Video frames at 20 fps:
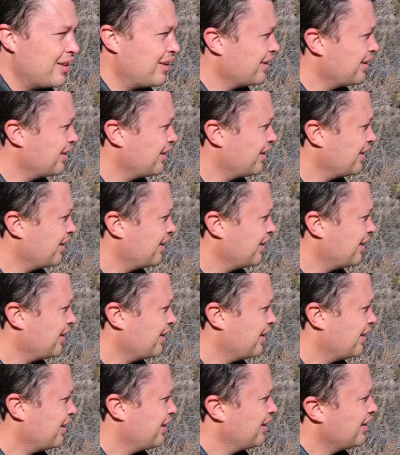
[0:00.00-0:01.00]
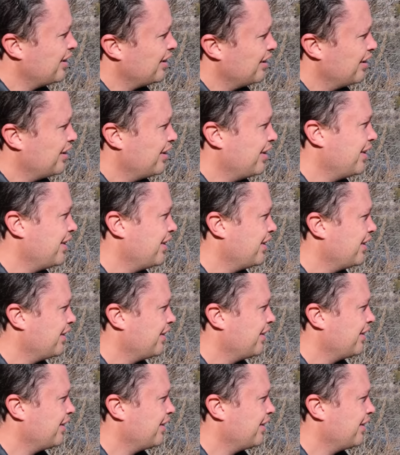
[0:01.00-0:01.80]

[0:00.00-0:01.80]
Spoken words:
(silence)